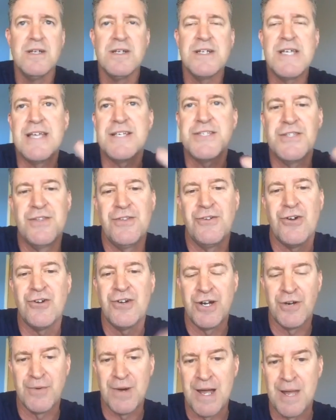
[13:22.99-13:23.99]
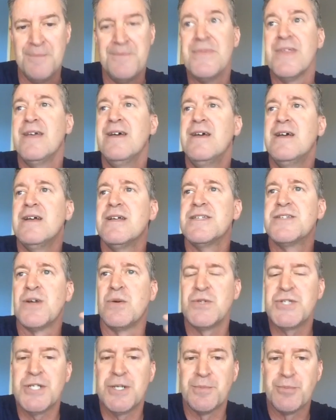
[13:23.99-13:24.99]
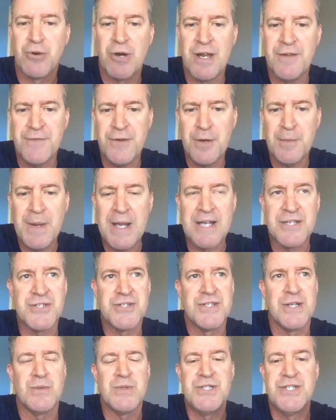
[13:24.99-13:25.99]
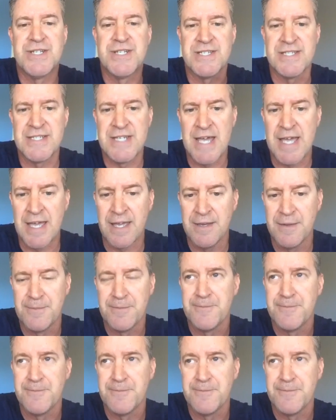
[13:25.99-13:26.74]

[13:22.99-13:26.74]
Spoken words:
Okay, so they're all going to rhyme. So I want you to pray for your pastors. I want you to stay.